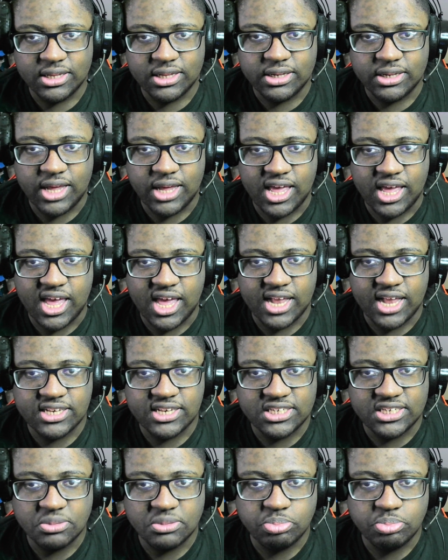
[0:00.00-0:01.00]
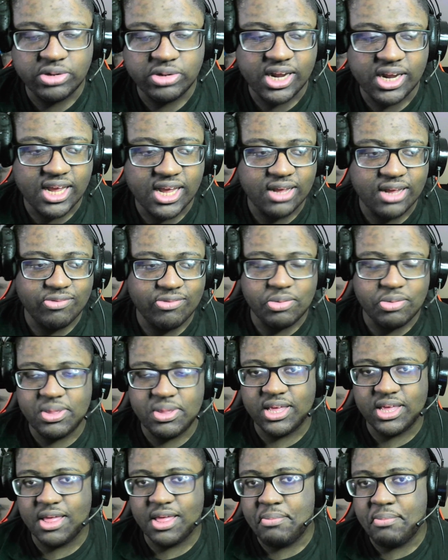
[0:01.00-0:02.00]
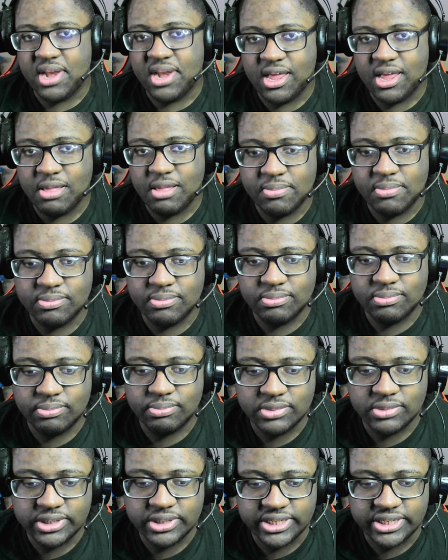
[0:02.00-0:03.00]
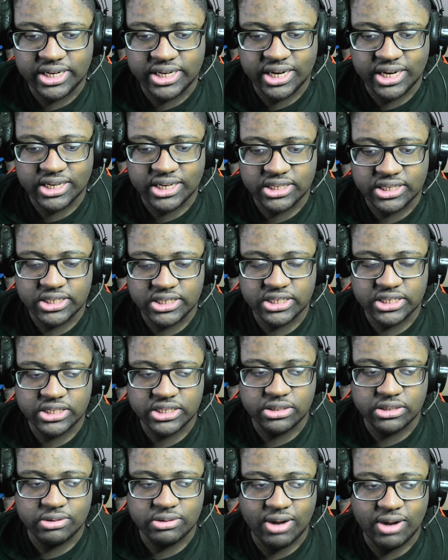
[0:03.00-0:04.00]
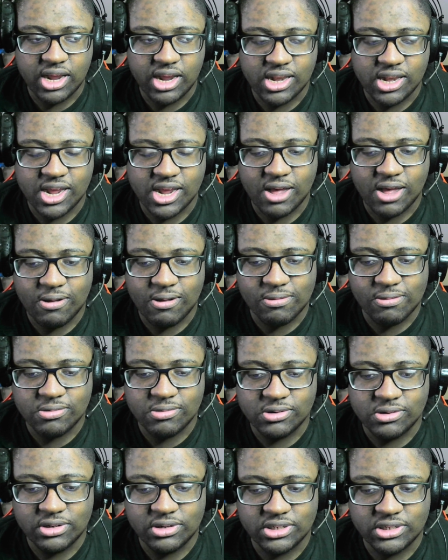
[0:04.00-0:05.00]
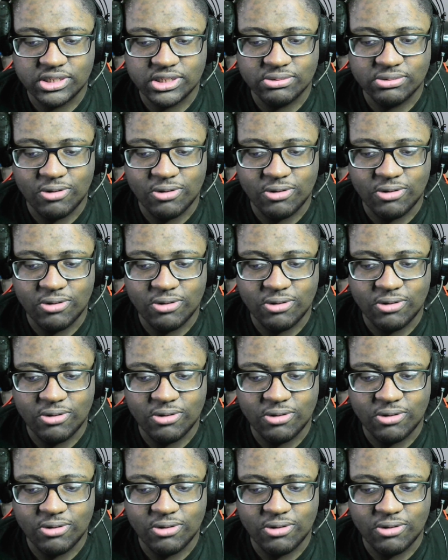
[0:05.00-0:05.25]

And spring will be coming up since right now, of course.